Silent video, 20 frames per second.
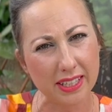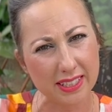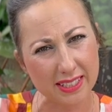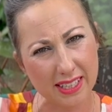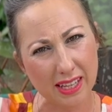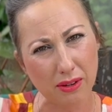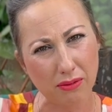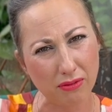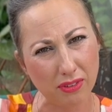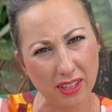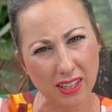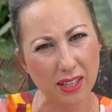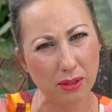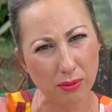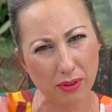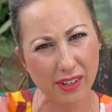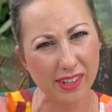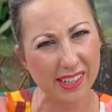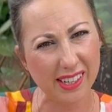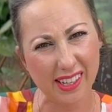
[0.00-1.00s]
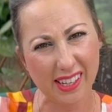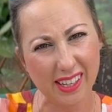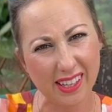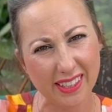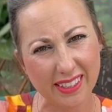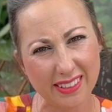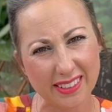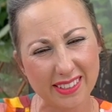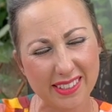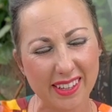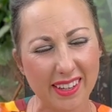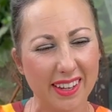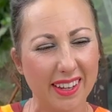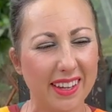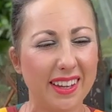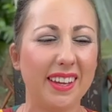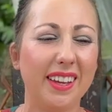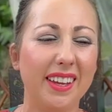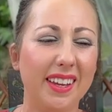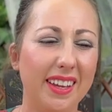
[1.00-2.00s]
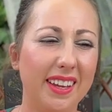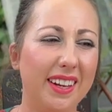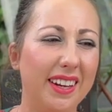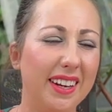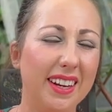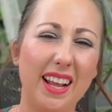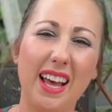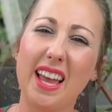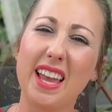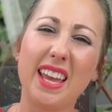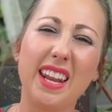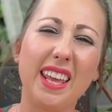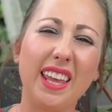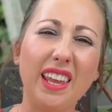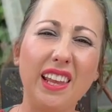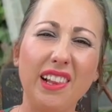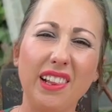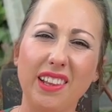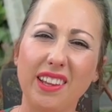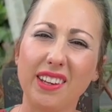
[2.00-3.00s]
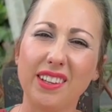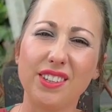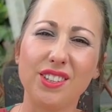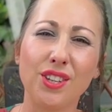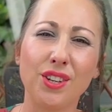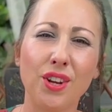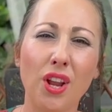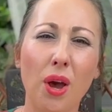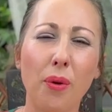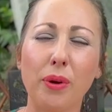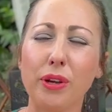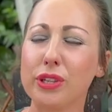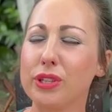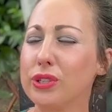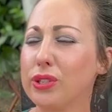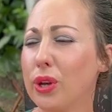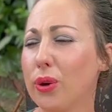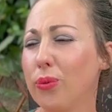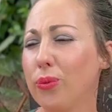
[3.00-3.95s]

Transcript: Is that really what it needs? And like in England, you know, it's